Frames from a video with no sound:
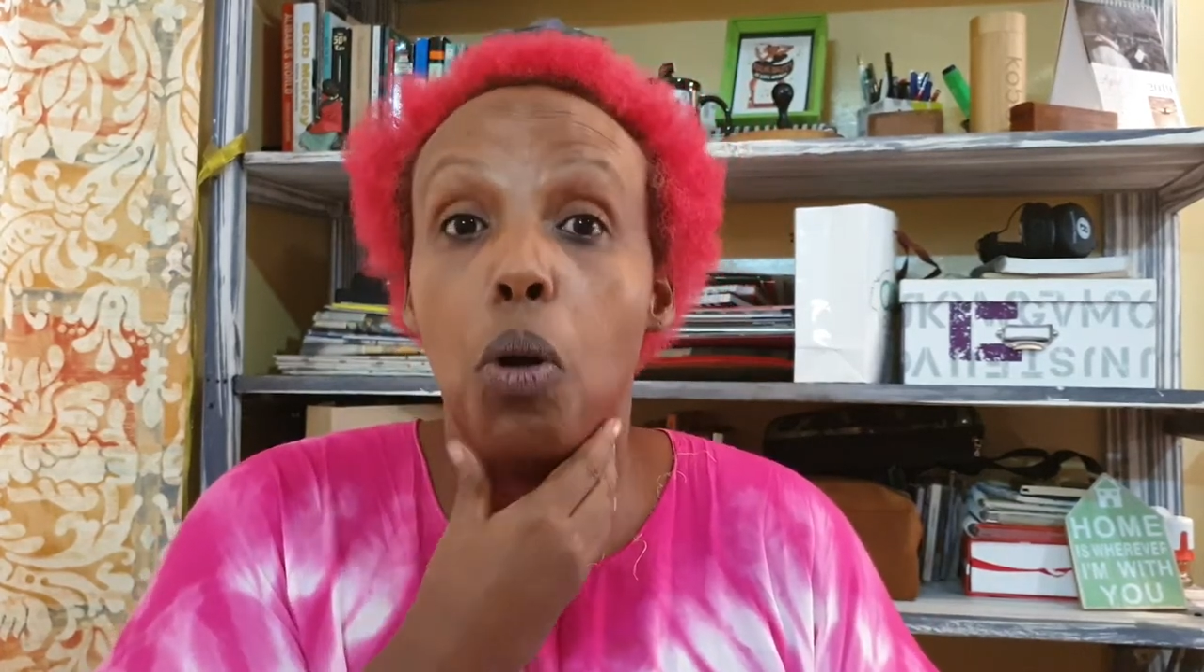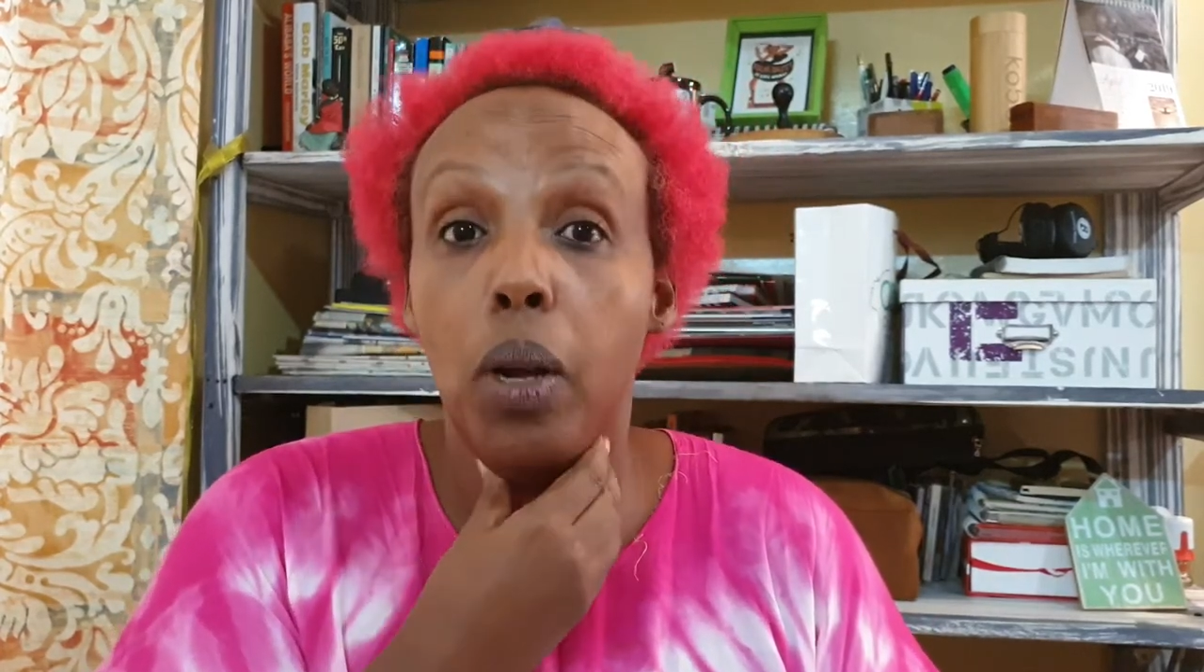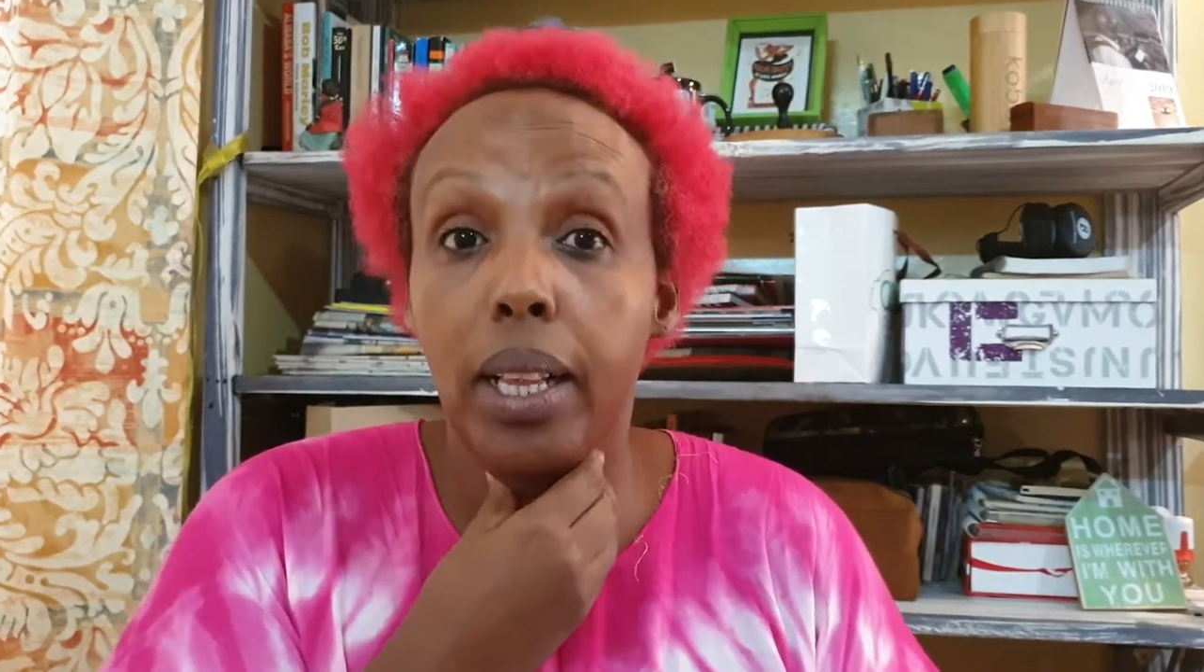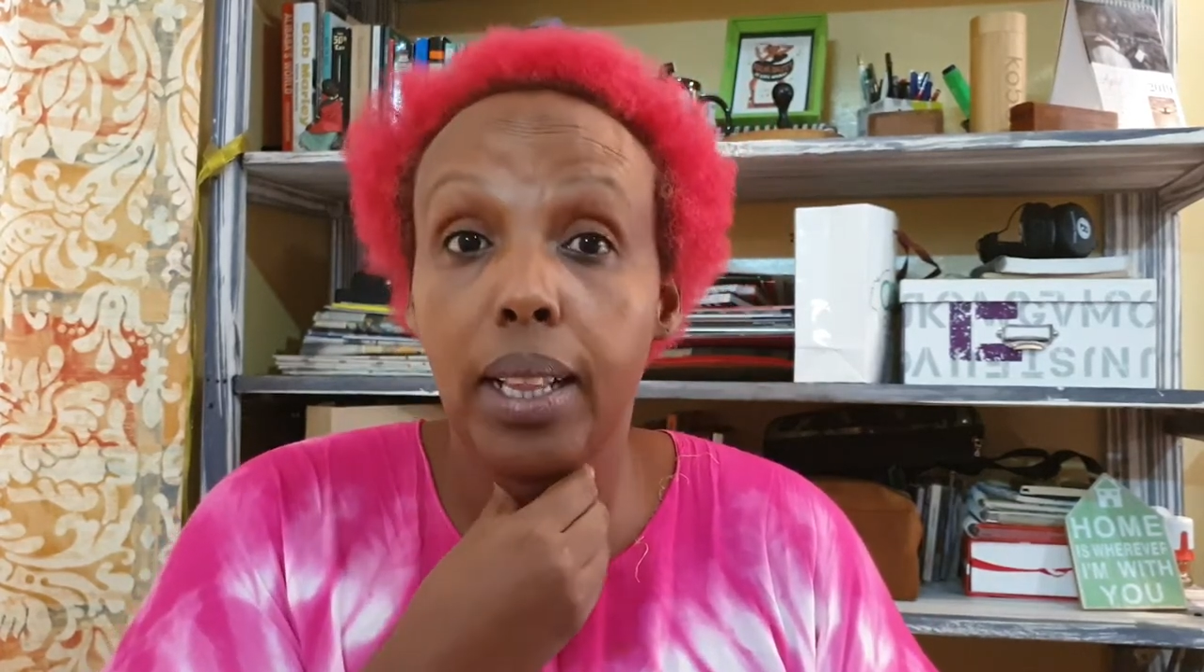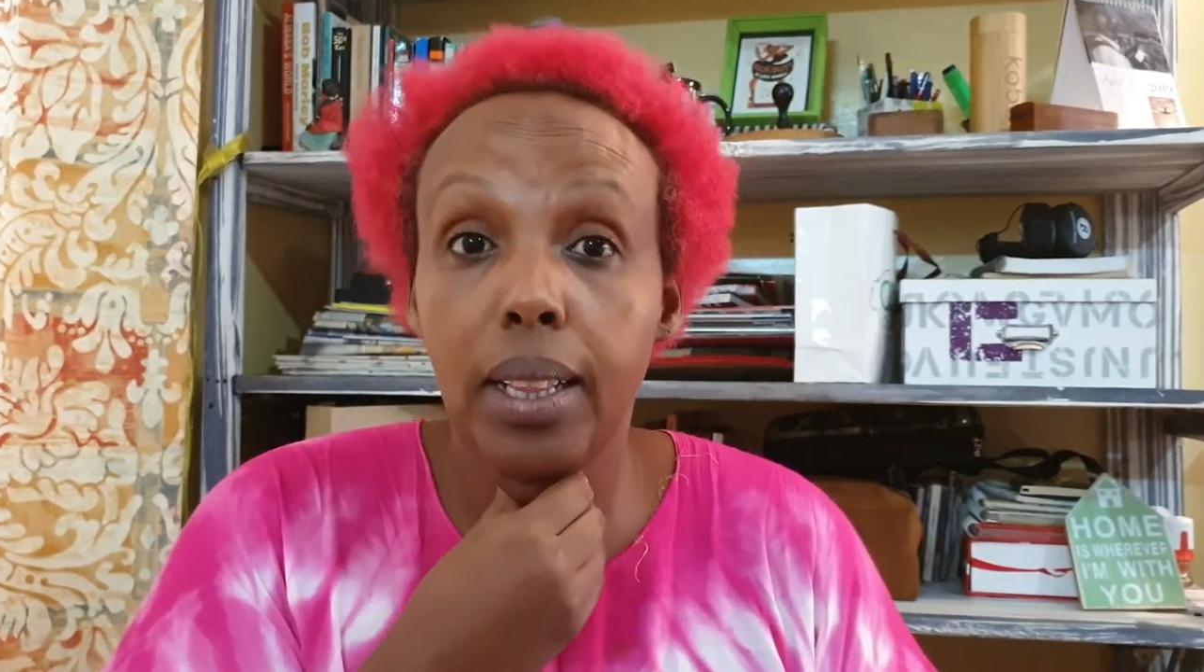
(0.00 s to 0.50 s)

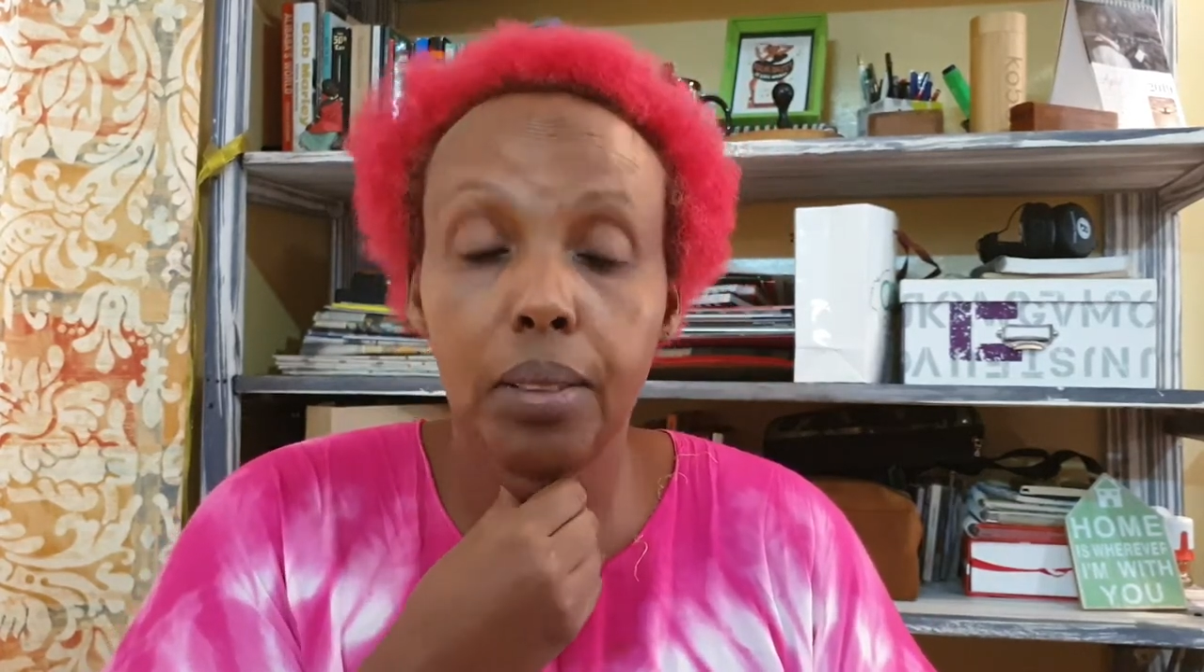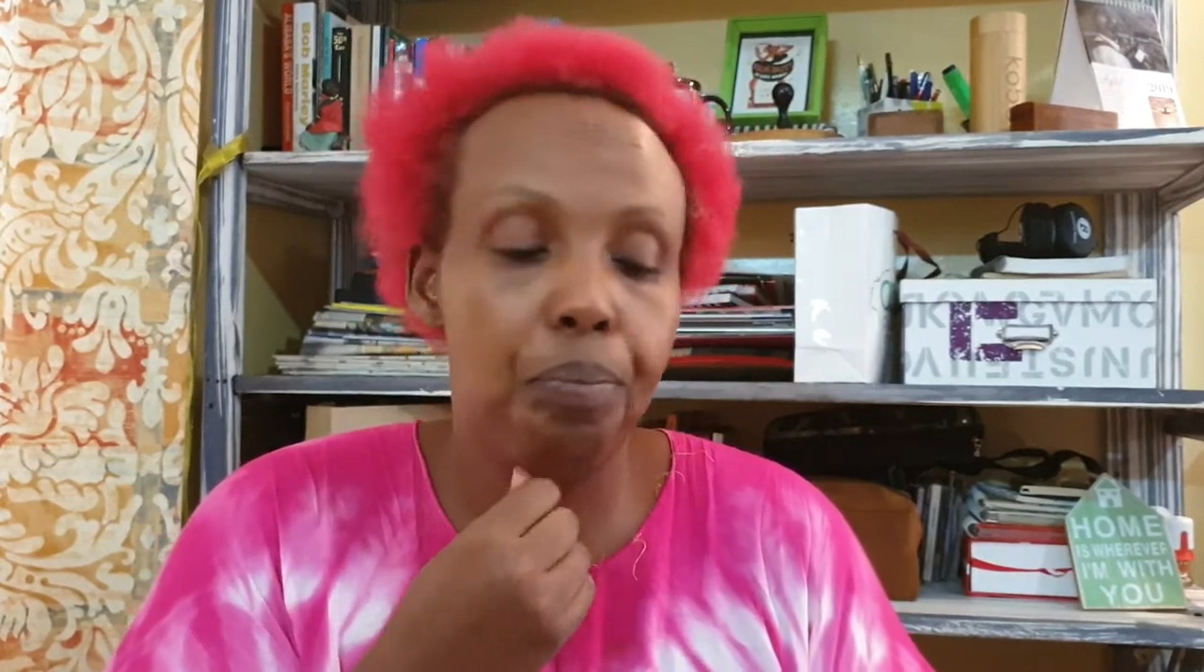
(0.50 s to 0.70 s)
oil,